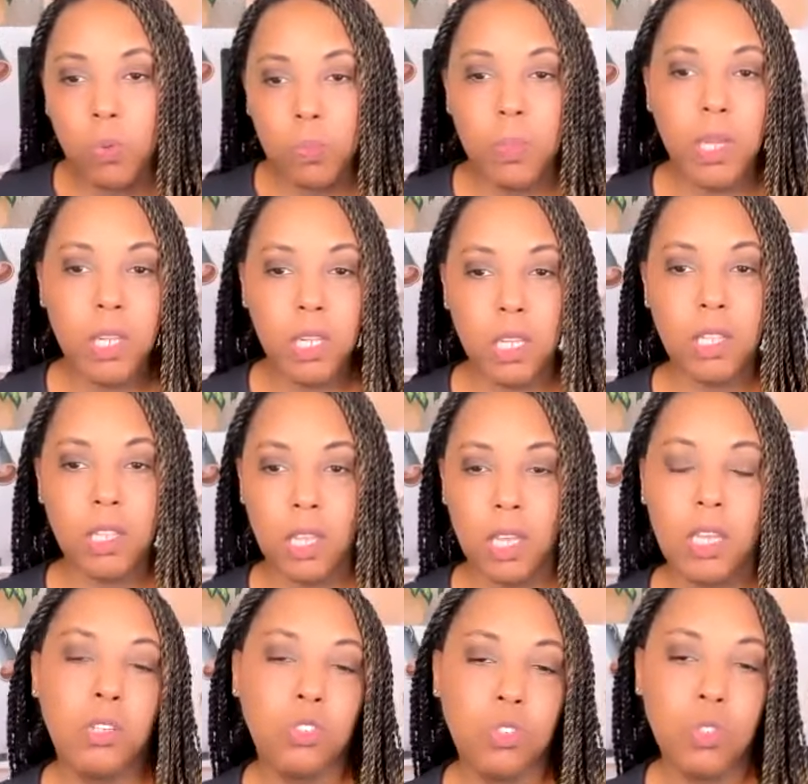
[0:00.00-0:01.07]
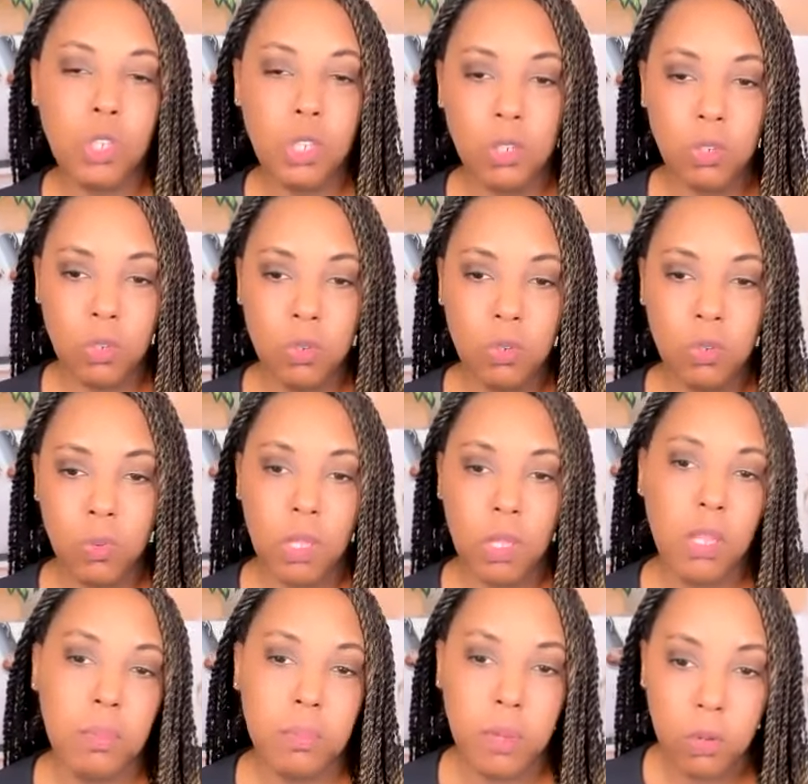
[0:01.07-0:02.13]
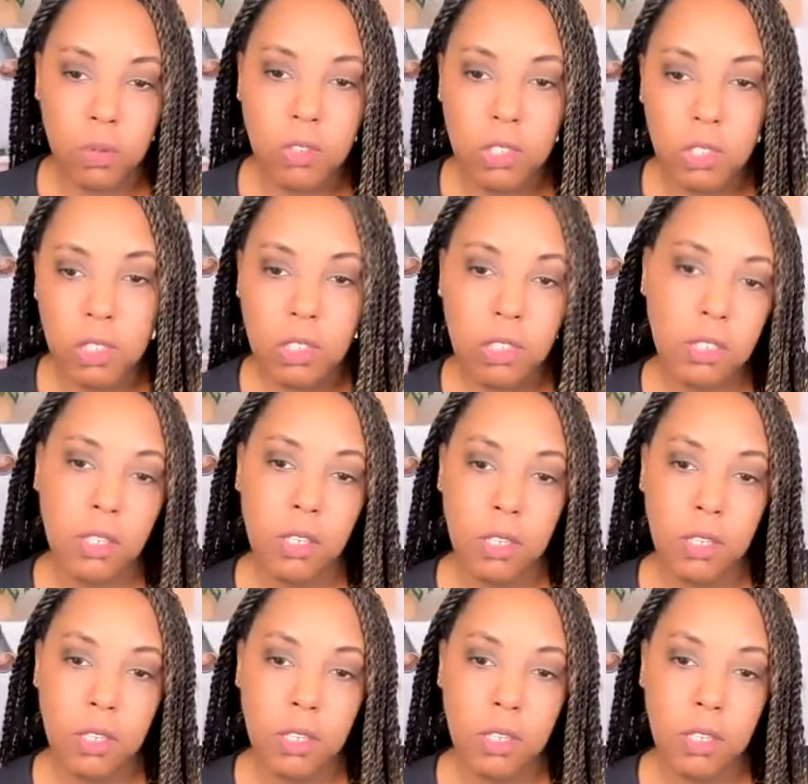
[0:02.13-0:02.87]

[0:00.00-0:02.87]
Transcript: many things you can do with hypnosis.